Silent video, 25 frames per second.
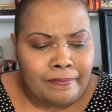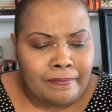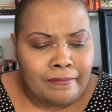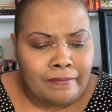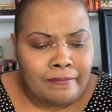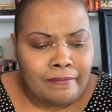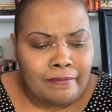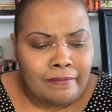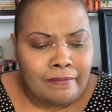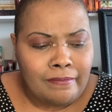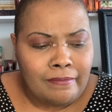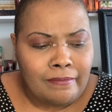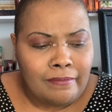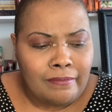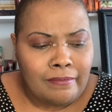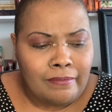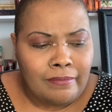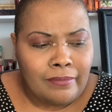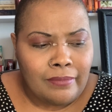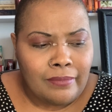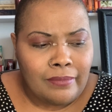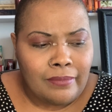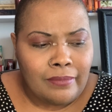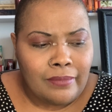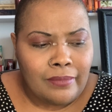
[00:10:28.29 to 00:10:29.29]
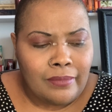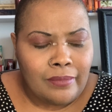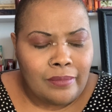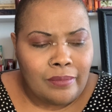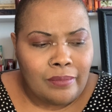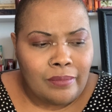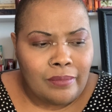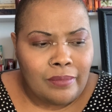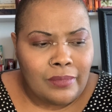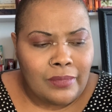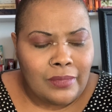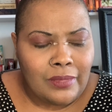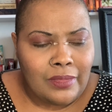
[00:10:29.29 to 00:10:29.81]

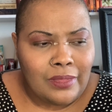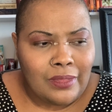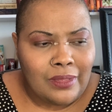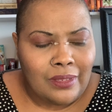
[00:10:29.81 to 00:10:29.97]
(silence)